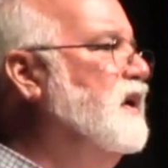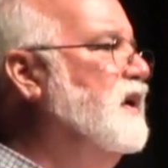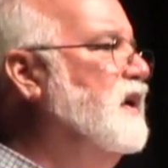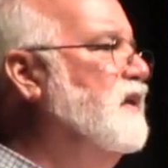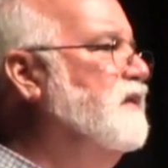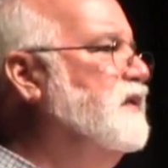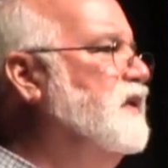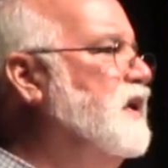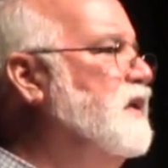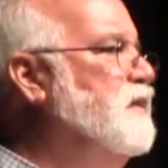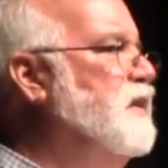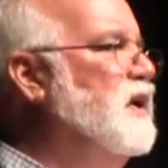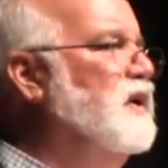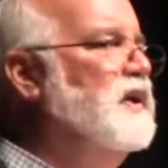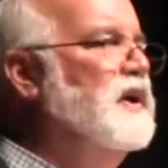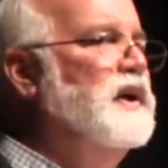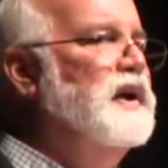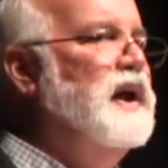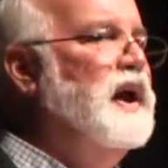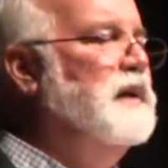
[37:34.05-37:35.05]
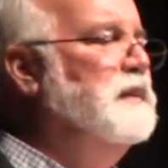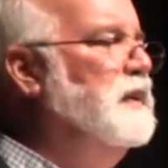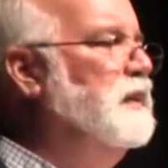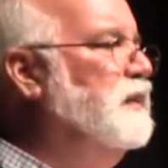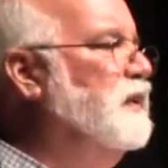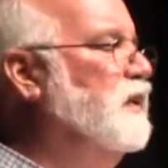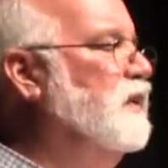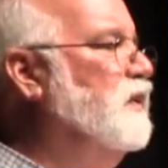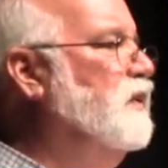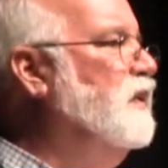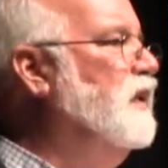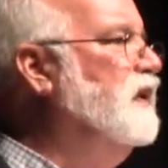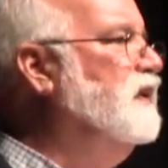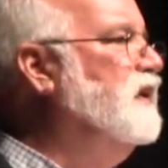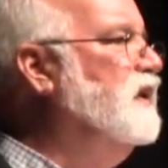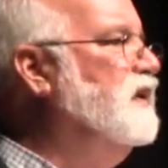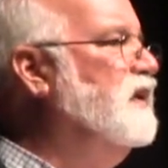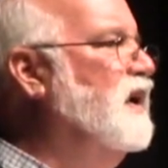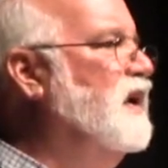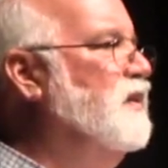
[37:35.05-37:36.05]
African American gang member who at
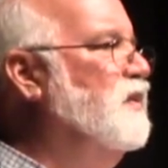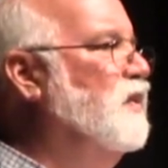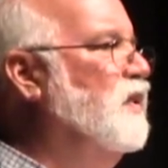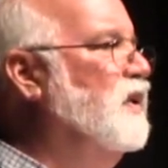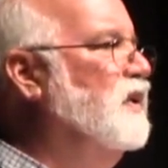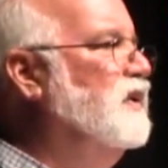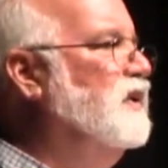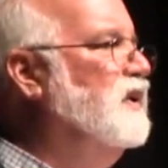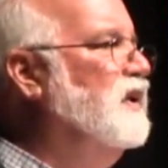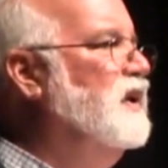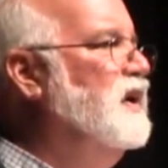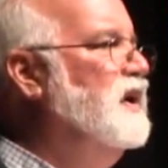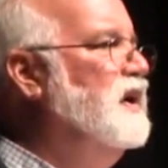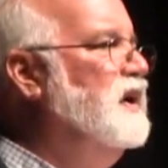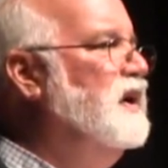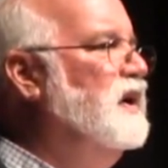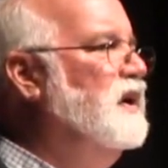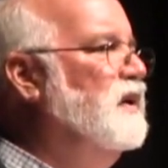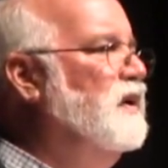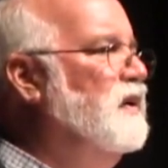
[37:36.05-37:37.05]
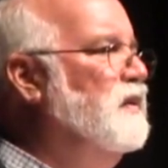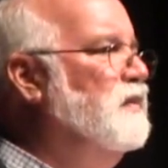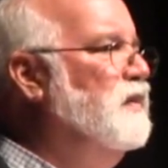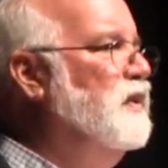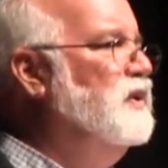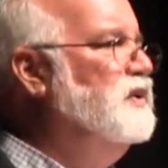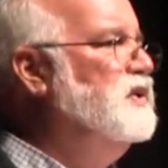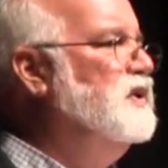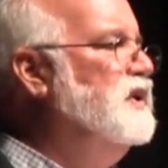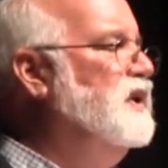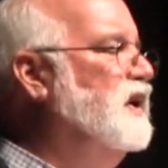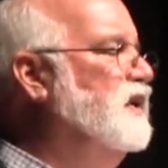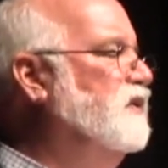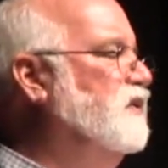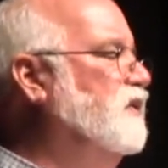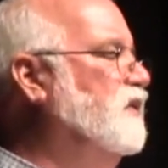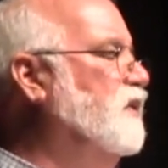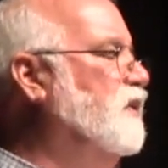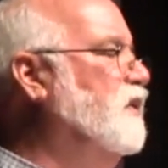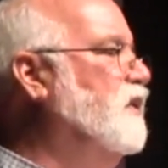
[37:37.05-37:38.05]
the time worked in our merchandise
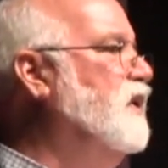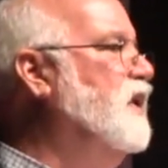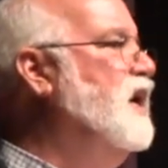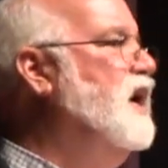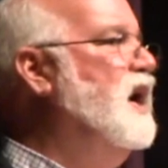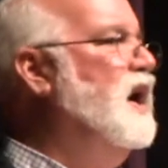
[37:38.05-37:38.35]
store.